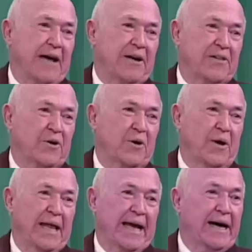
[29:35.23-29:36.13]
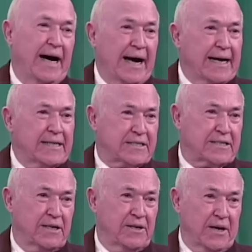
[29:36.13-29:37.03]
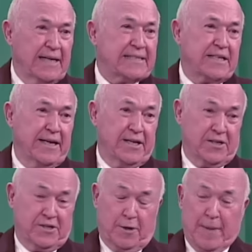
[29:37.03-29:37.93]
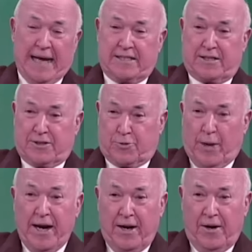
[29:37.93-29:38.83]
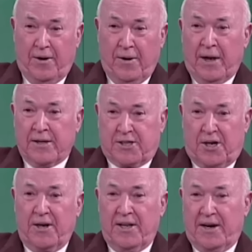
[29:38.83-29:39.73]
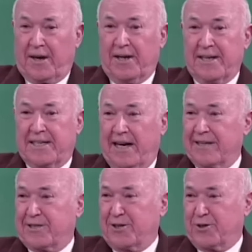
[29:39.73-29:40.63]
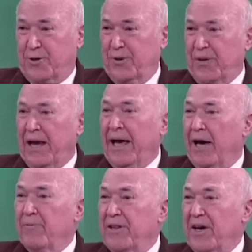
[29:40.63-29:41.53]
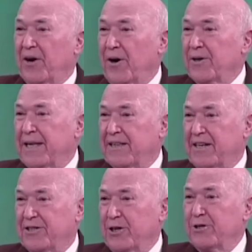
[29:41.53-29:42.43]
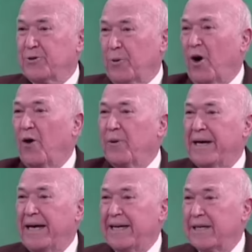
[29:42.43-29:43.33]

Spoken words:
out on the Golan Heights, they're listening to Damascus radio. Surely they're going to tell us the truth. And when they heard that the Jews were already